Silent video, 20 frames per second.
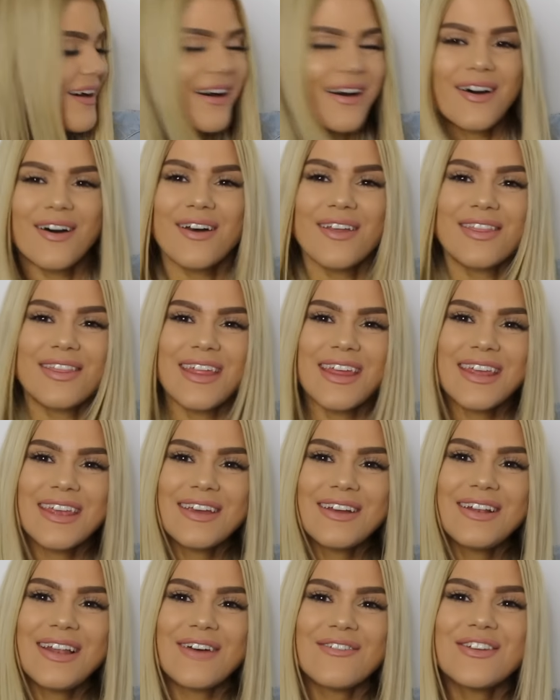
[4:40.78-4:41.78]
Oh, thank
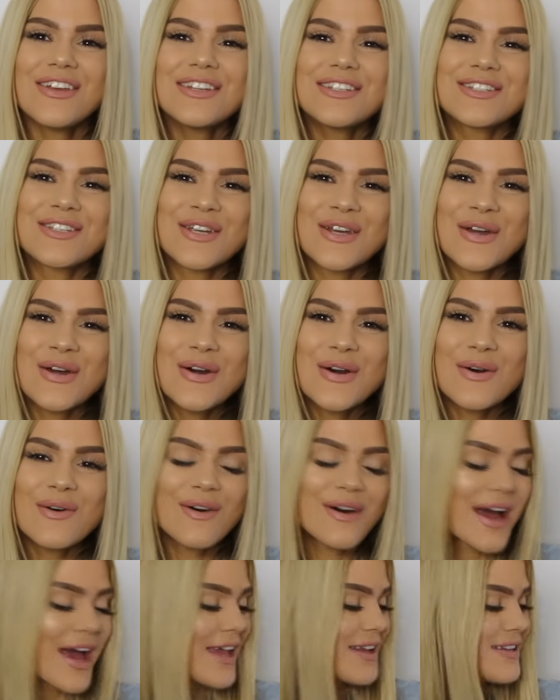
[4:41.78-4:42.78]
you, love you too.
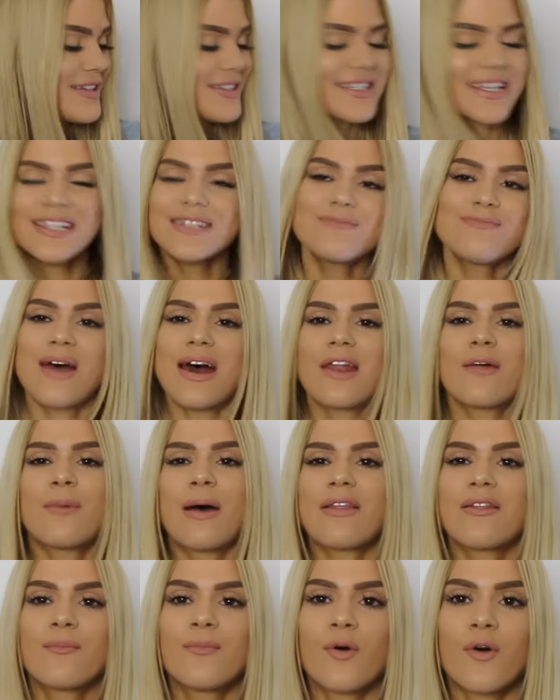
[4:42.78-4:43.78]
And it doesn't matter
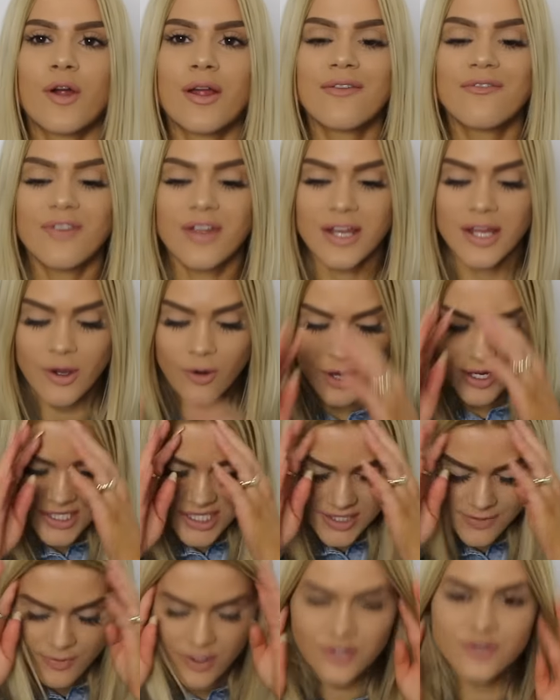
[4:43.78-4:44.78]
about the boring video. I
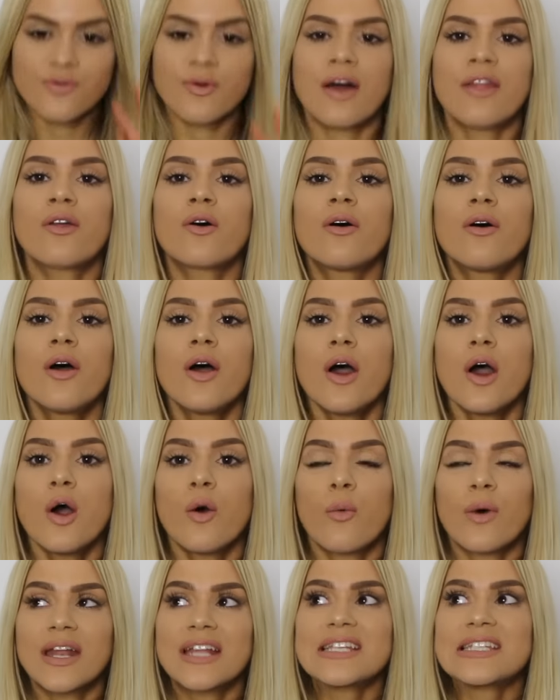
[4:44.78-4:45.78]
just much rather
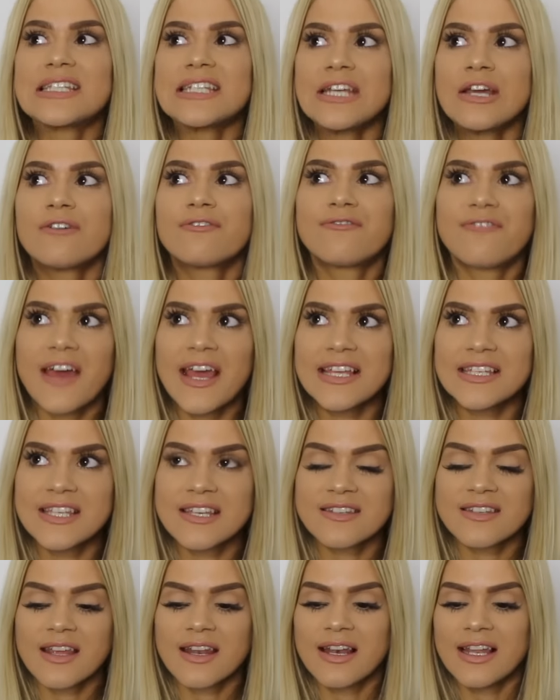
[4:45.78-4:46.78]
want to see your
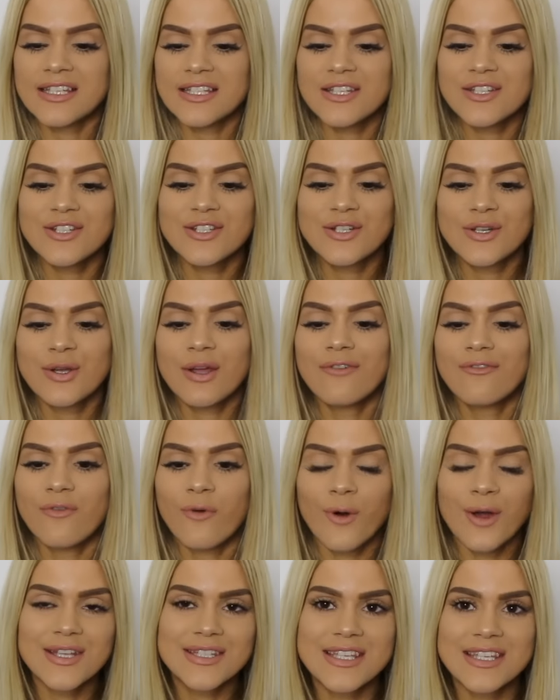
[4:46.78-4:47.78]
faces and listen to your
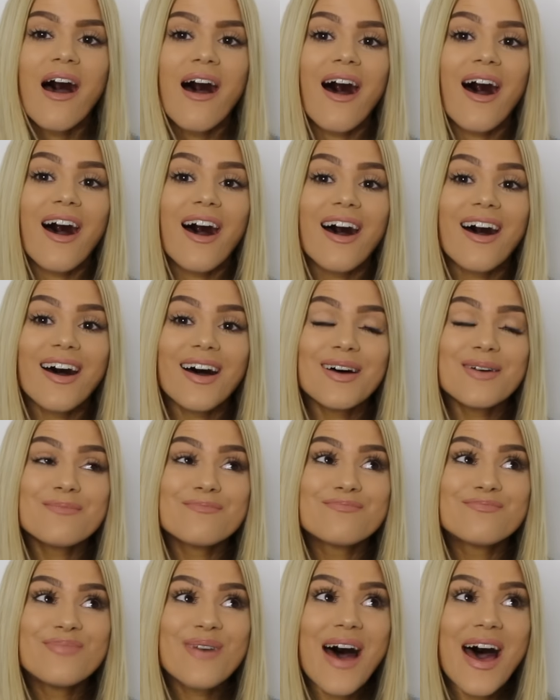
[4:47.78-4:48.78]
voices.
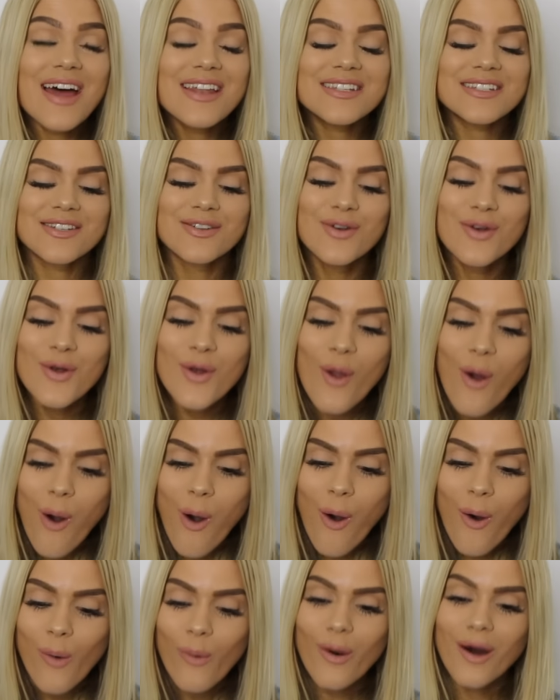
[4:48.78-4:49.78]
But
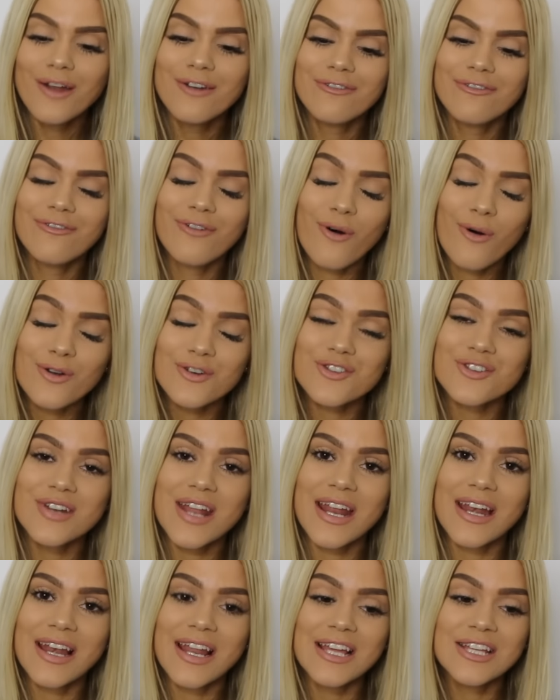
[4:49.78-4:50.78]
no,
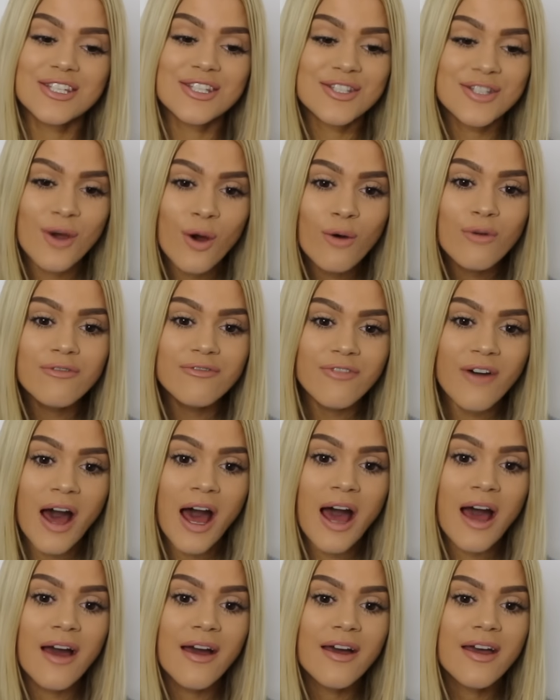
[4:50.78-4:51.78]
unfortunately, so
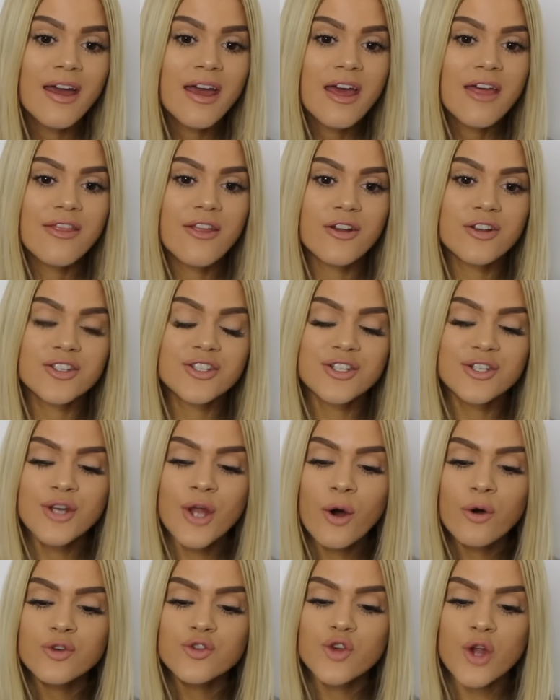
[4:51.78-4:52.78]
far, there's
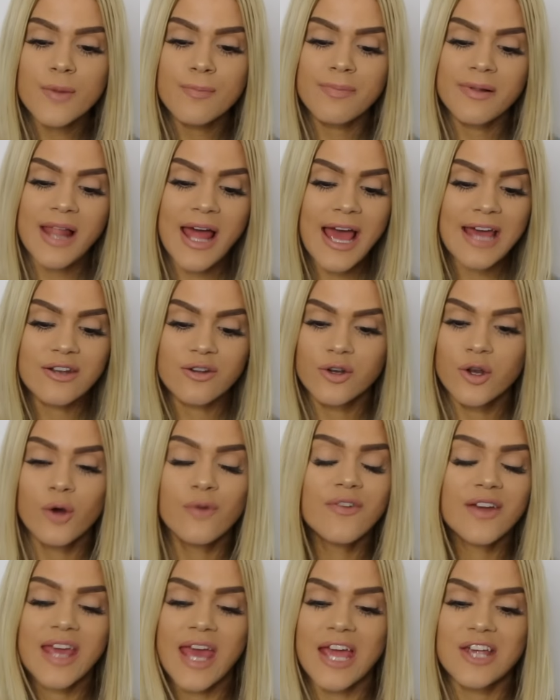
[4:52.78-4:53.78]
no trip planned or
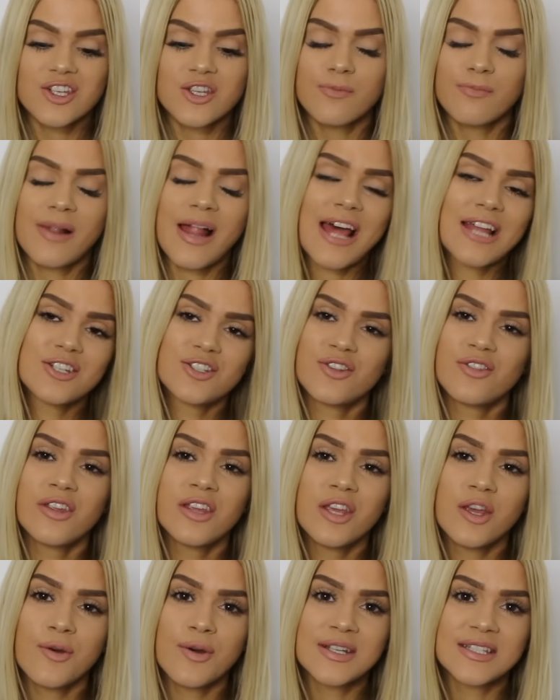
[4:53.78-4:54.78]
no vacation planned to the
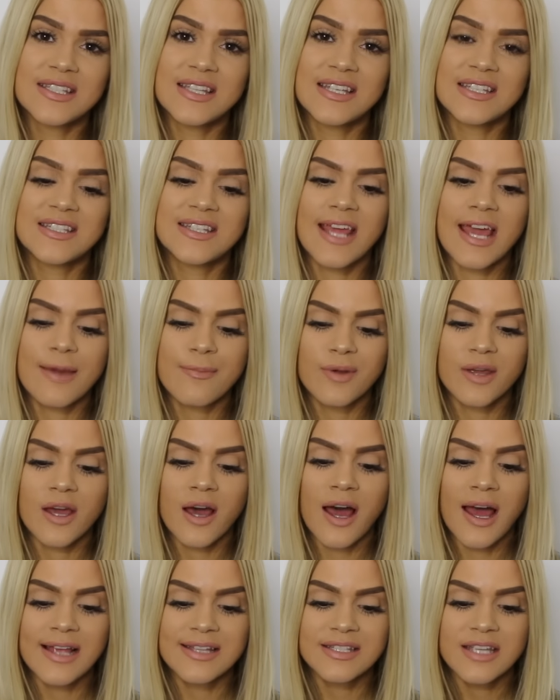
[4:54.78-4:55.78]
US this year
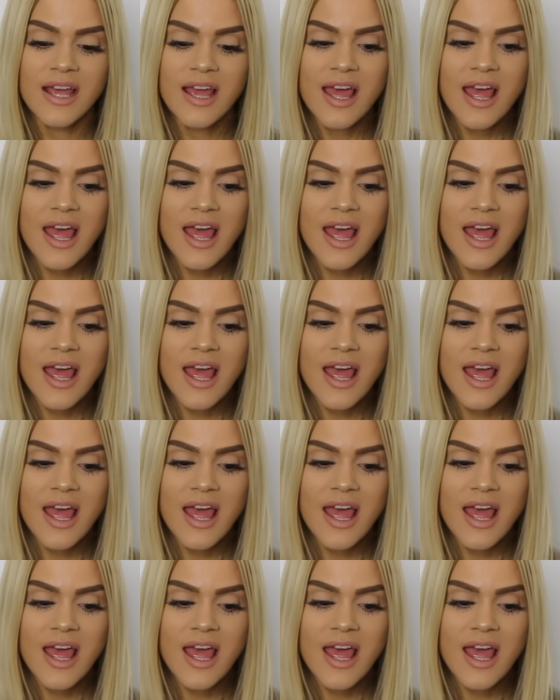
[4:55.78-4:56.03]
because